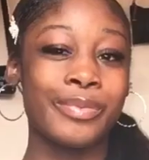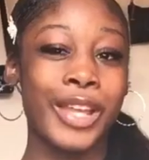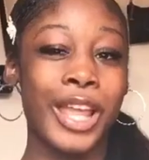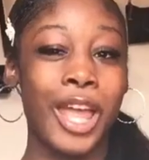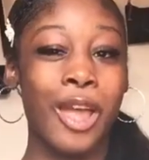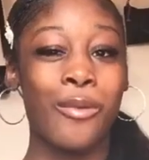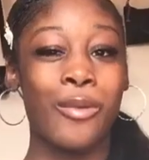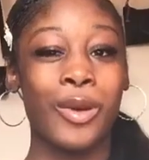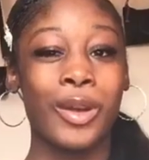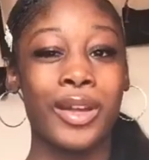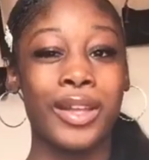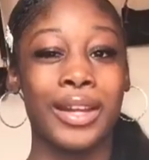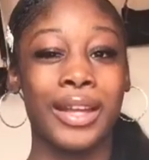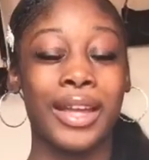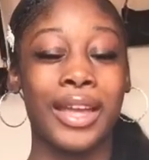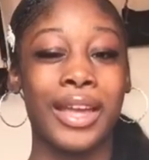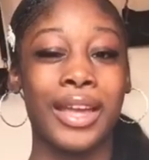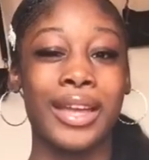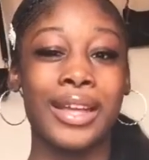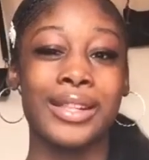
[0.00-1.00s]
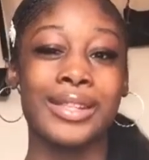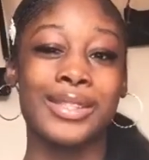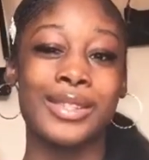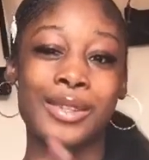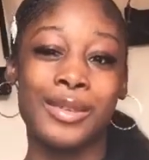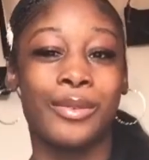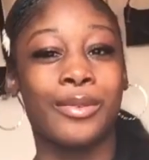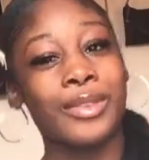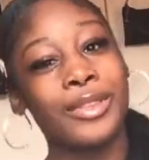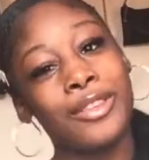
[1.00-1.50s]
And we're gonna get into
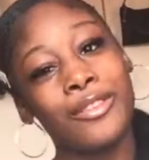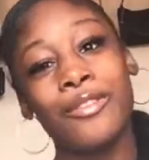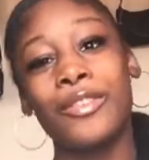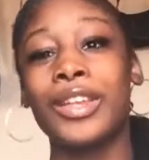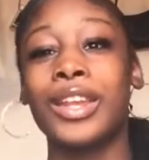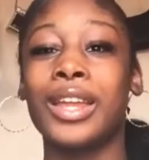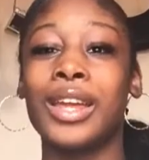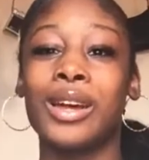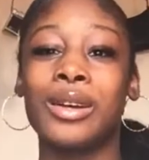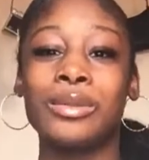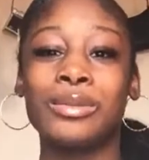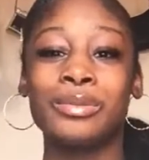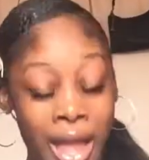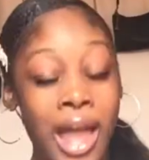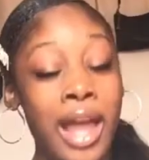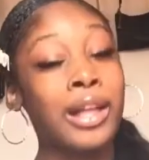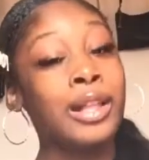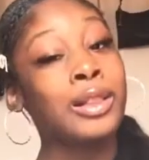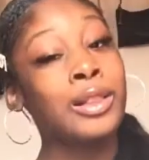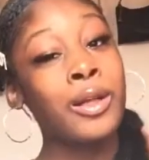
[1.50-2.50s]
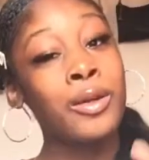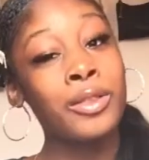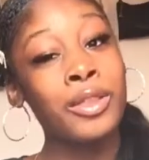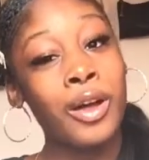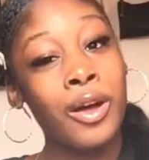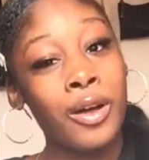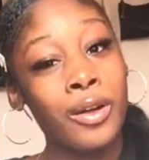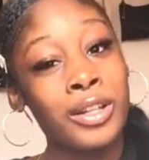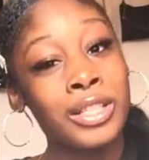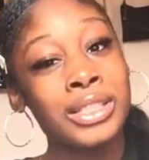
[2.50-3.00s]
the video. Clothing
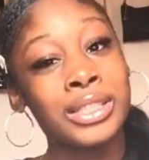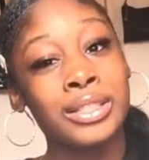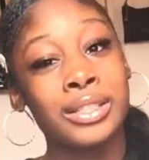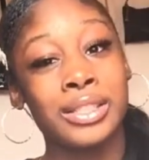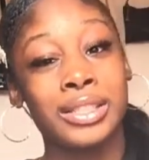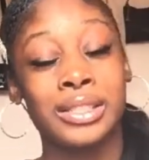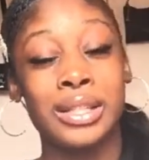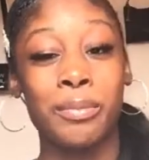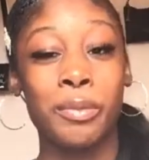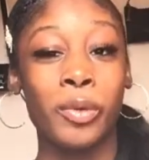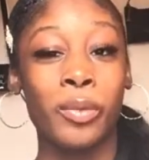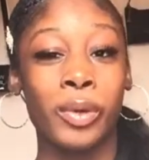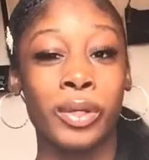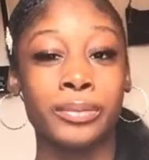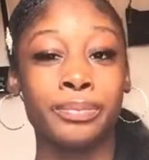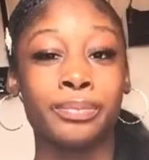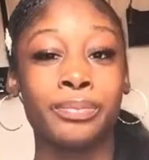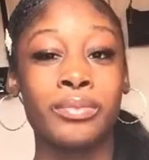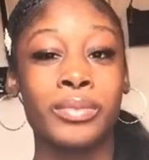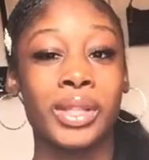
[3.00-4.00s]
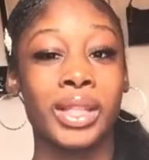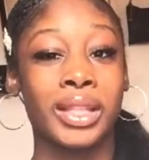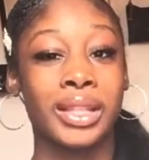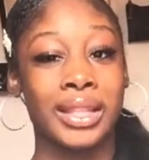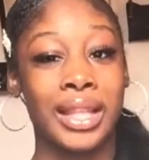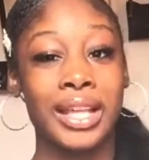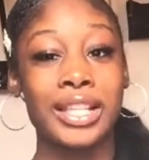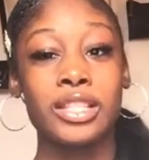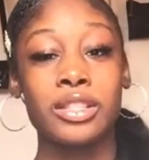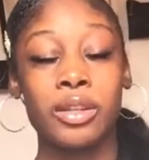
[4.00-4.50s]
hauls is number one.
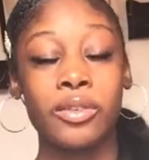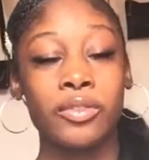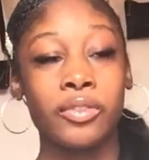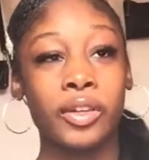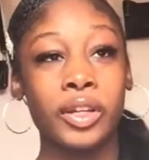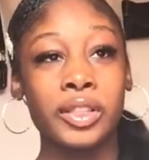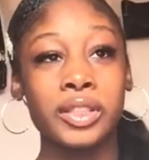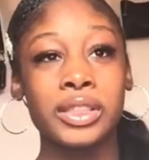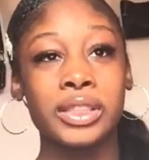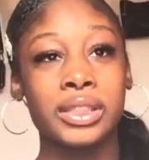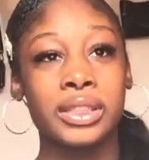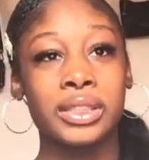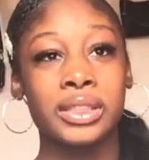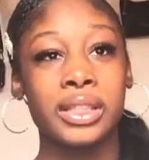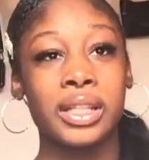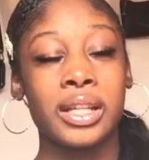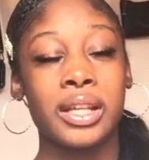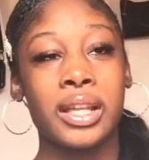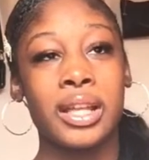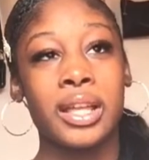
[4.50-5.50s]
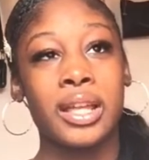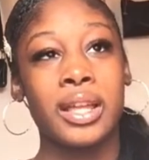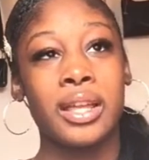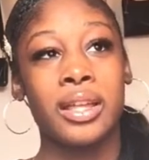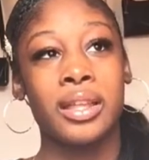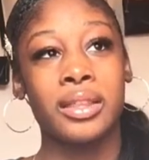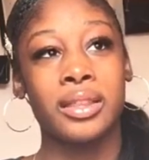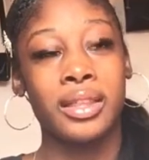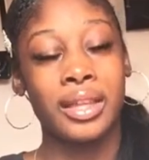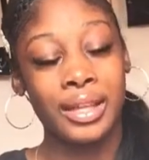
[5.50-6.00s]
That's the first
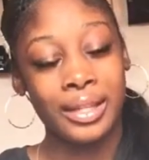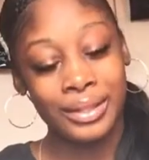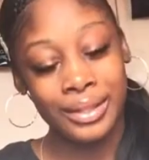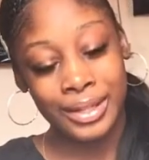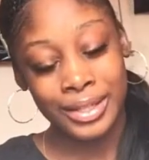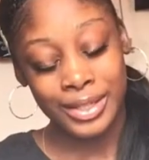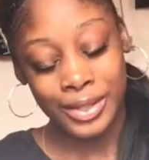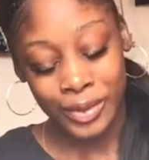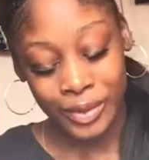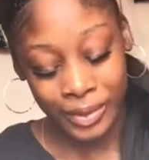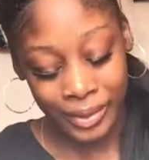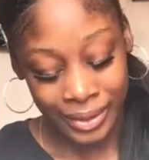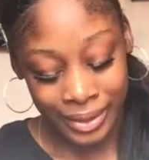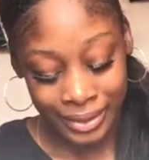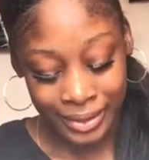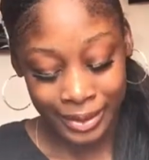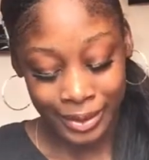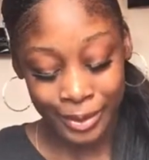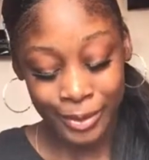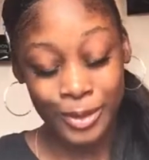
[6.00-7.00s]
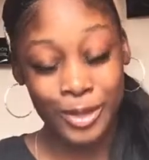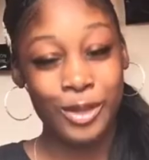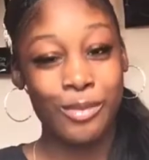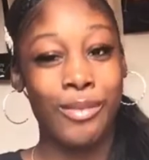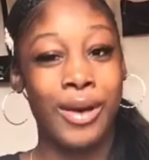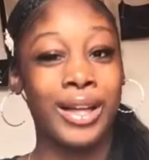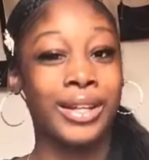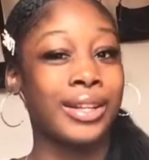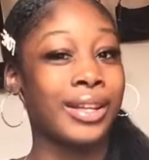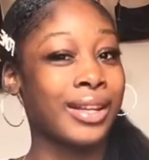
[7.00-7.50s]
thing that's on YouTube
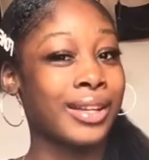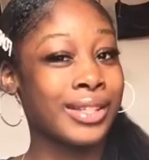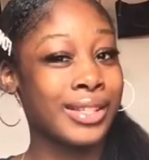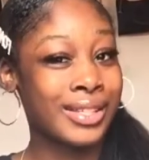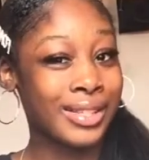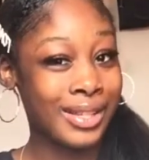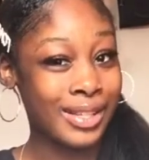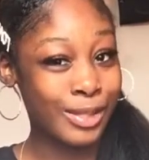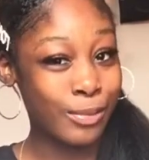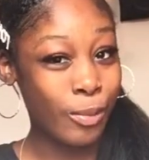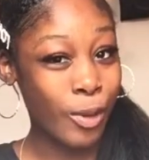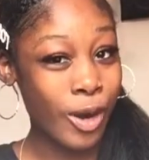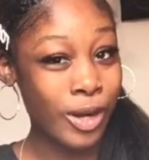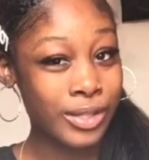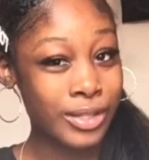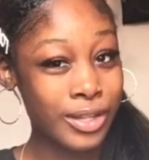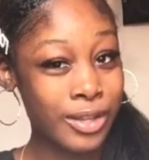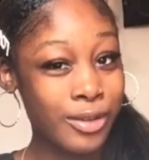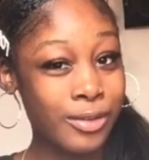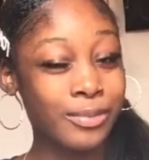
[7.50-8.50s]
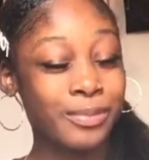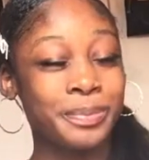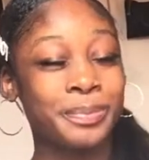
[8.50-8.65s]
ideas list part two.